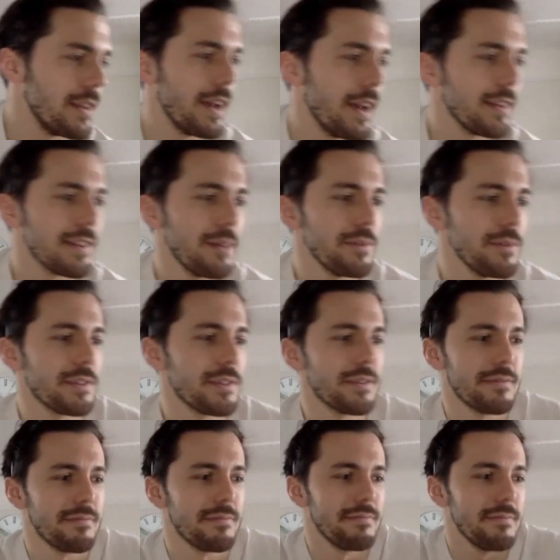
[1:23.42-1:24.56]
that was
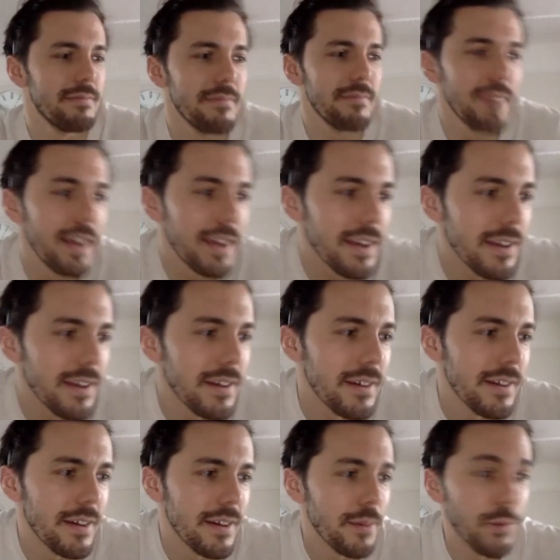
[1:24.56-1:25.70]
like,
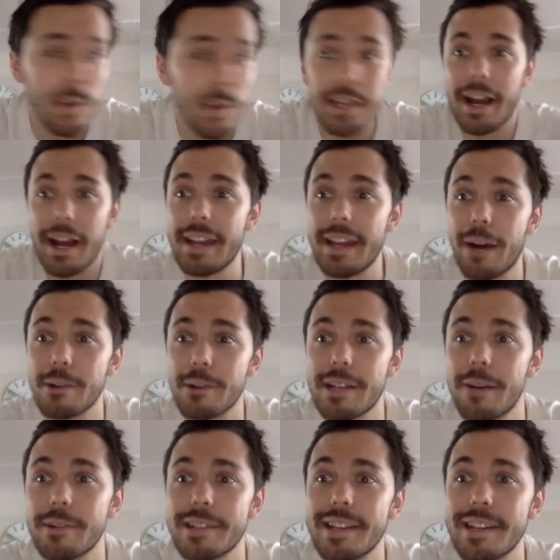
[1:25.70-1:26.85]
I'm 29 now, so
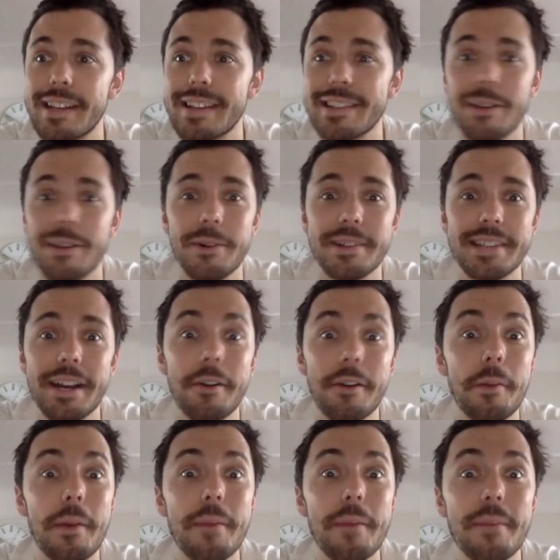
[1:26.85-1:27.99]
that was like as long as I can
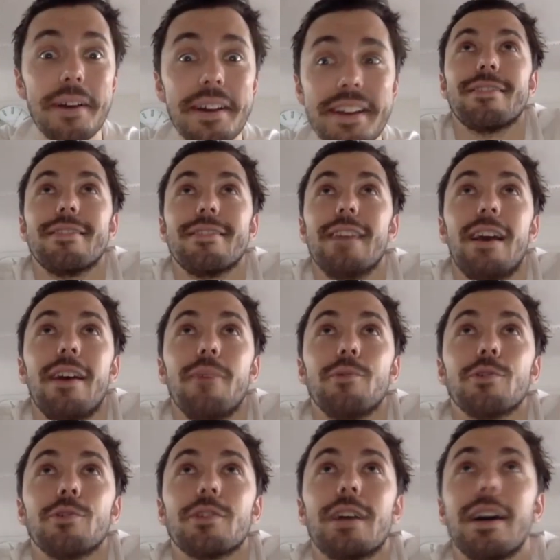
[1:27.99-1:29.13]
remember. Yeah, it was
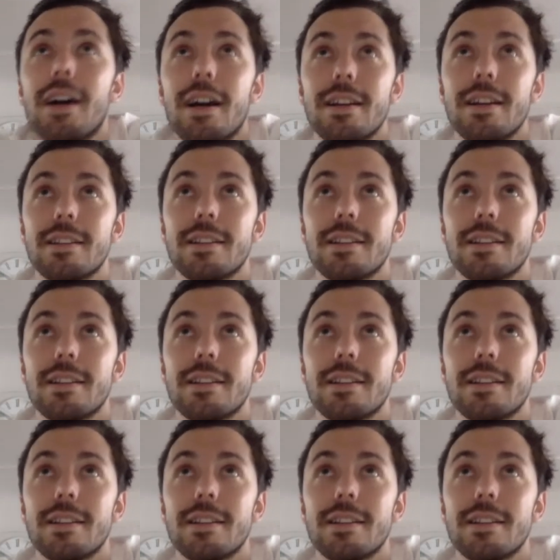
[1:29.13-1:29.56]
just I